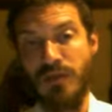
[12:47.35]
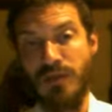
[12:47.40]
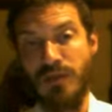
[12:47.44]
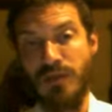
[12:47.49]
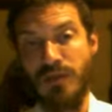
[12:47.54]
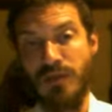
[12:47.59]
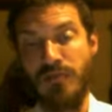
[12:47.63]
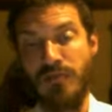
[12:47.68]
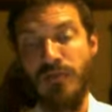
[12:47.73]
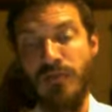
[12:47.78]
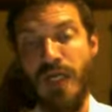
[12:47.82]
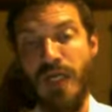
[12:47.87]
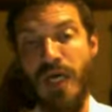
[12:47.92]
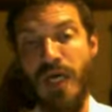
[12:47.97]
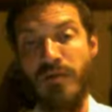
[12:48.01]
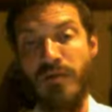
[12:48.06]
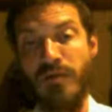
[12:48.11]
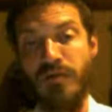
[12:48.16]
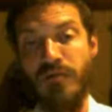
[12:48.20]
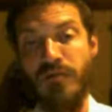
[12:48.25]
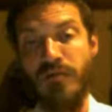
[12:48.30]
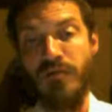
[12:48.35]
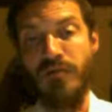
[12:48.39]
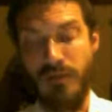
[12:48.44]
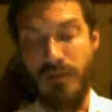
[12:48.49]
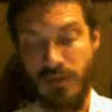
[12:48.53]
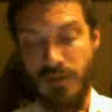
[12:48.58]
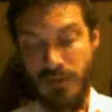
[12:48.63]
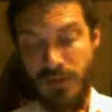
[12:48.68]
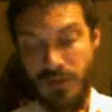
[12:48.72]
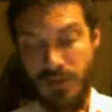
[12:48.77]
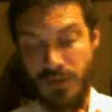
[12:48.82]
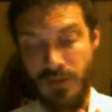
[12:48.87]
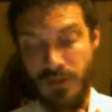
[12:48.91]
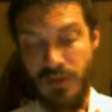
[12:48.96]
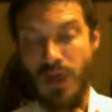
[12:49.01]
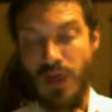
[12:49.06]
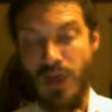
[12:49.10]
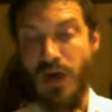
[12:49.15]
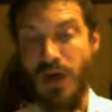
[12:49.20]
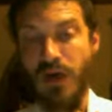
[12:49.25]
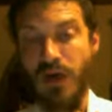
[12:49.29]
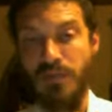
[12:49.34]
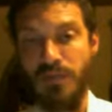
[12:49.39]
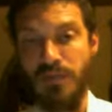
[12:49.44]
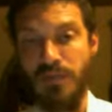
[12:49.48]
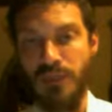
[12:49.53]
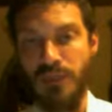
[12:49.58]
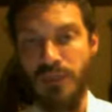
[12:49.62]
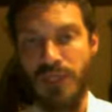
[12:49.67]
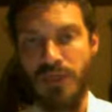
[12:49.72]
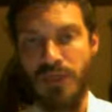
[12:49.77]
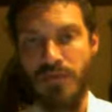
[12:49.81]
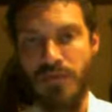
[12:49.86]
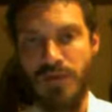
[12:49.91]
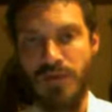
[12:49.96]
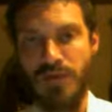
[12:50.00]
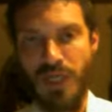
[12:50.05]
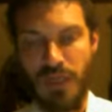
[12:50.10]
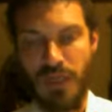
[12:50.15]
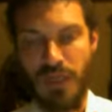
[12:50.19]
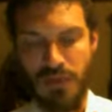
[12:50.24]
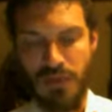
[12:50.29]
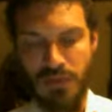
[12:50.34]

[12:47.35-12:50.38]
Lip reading: if we have a high percent of that.